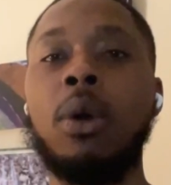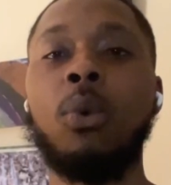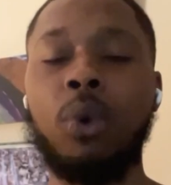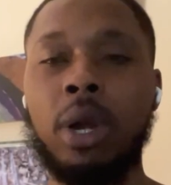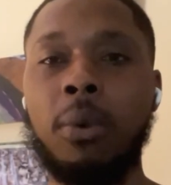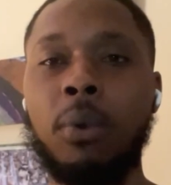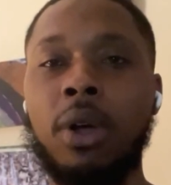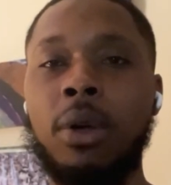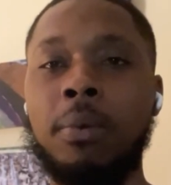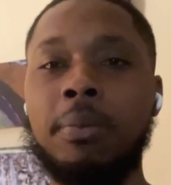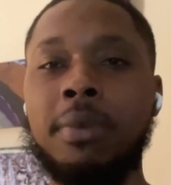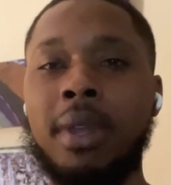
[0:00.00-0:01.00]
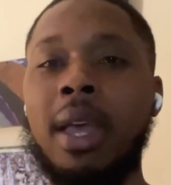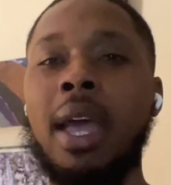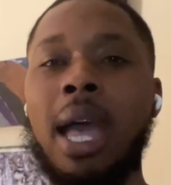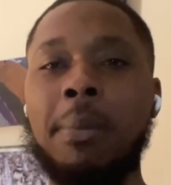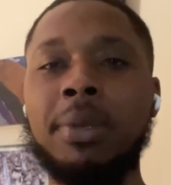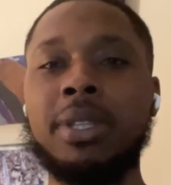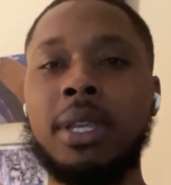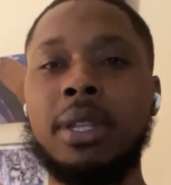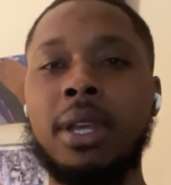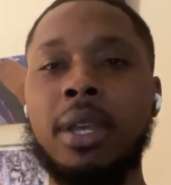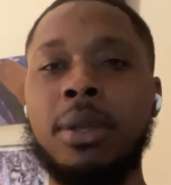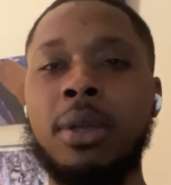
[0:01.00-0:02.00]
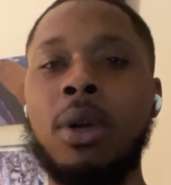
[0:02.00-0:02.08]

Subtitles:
What up, world? Happy Sunday.